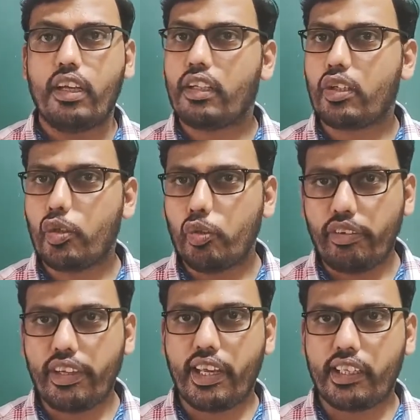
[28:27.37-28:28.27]

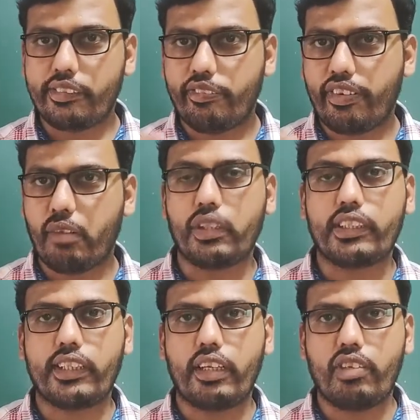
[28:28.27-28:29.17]
UV rays from the
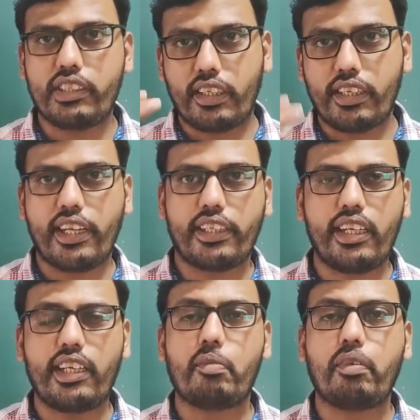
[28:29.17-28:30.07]
sun, which are
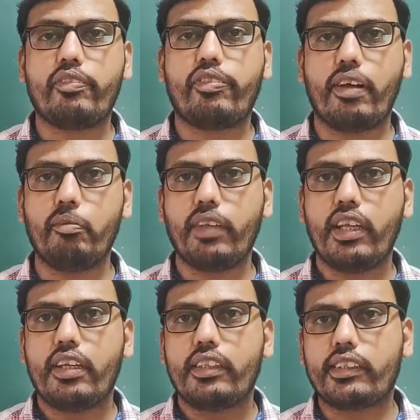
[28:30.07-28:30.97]
directly coming from
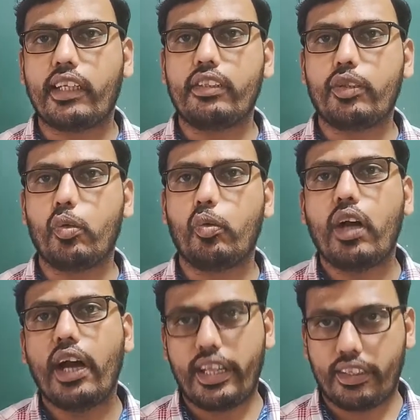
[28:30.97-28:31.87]
sun to
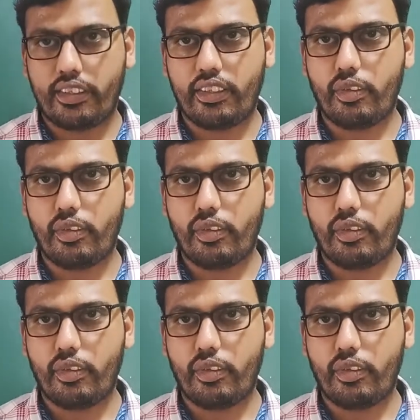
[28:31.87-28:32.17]
earth.